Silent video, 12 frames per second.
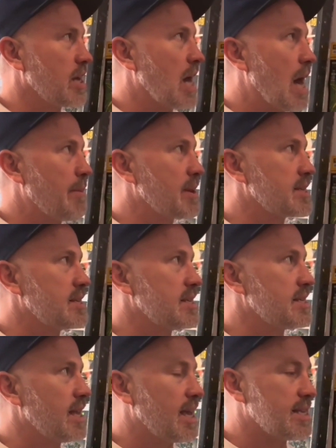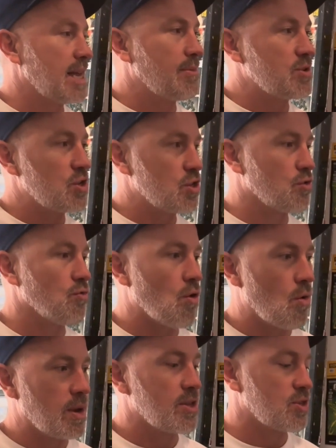comics these days, how much it's
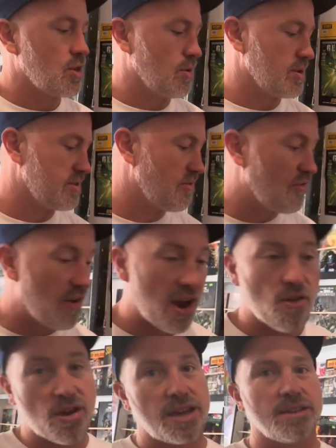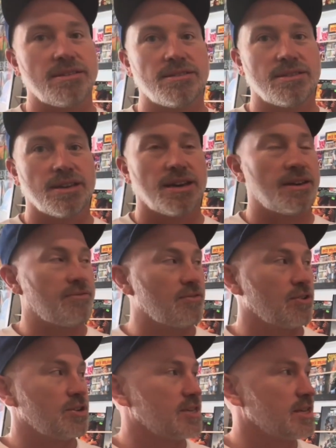growing, so it's very uh,
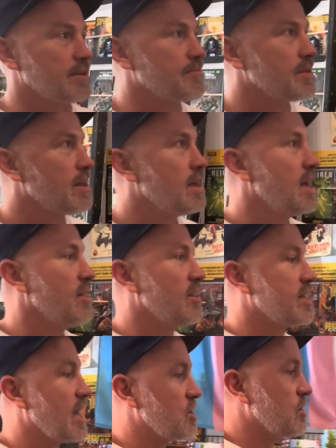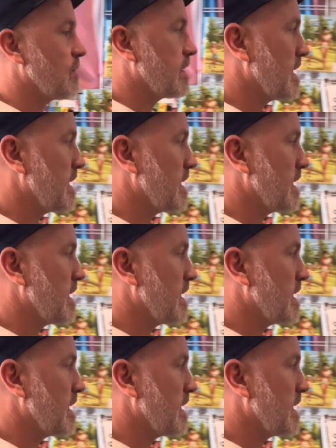good to see. This actually right